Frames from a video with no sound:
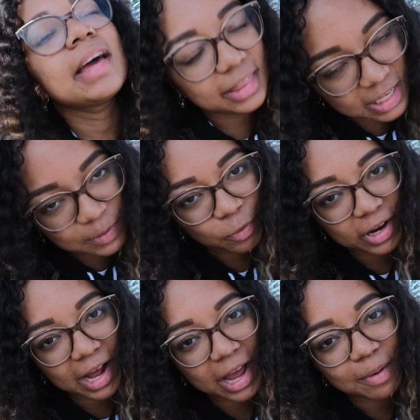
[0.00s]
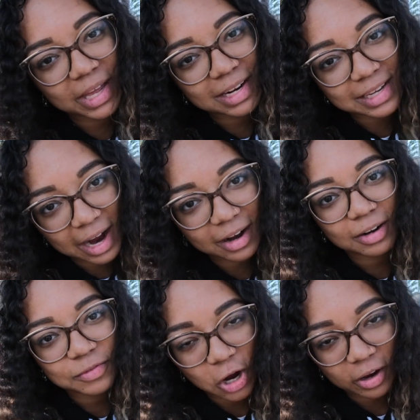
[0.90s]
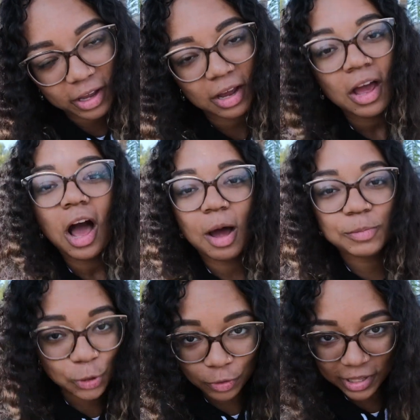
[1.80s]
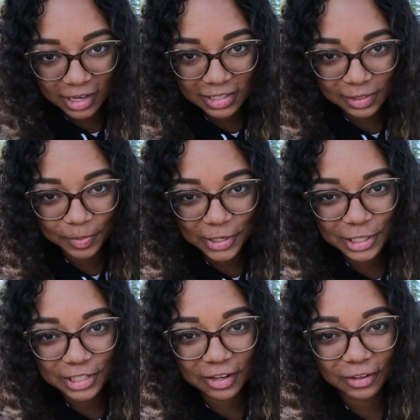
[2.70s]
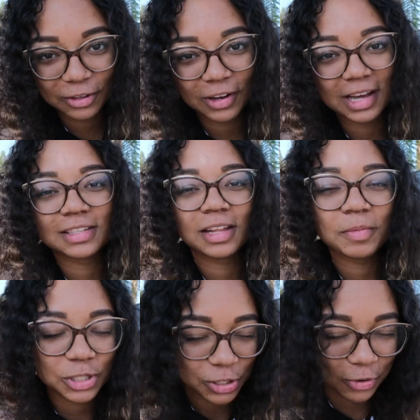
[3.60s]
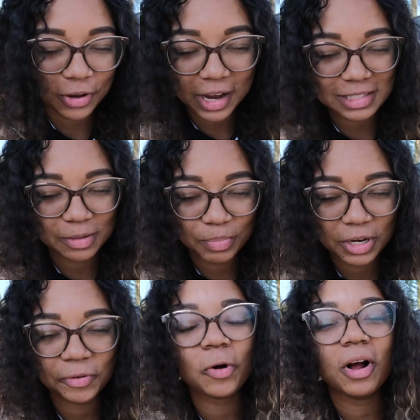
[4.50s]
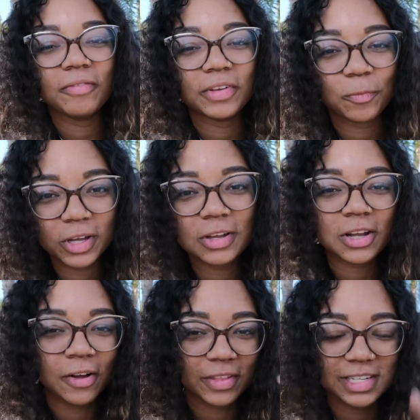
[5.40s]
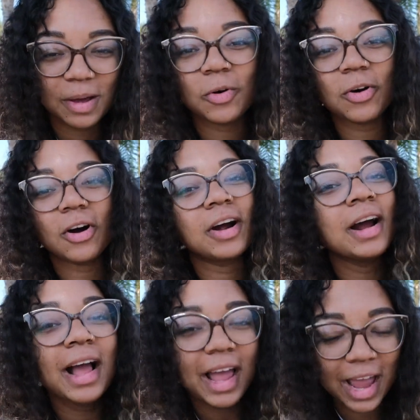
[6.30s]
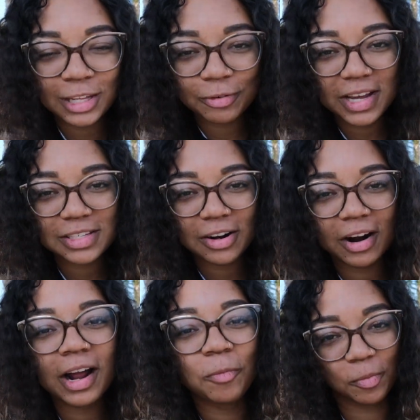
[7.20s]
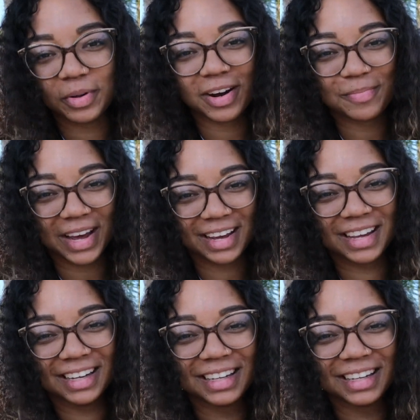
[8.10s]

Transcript: At this point, I am getting tired of talking. I'm sure the anticipation is killing you guys. So let me show you guys some B-roll of the wheels on the demo car and the race car, and we'll be right back.